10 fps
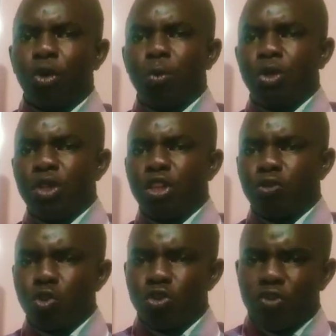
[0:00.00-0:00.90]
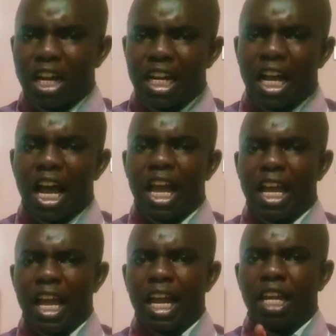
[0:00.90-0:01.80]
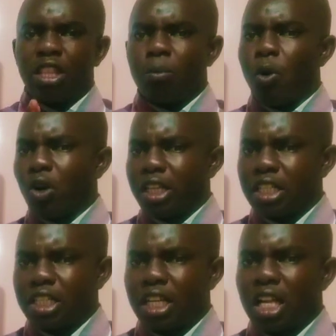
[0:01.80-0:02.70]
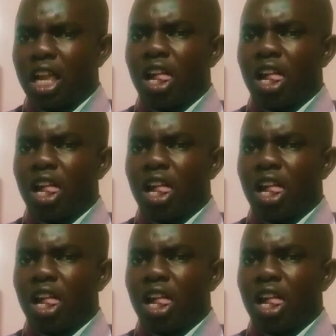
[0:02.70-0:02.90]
between the fruit vendor and the police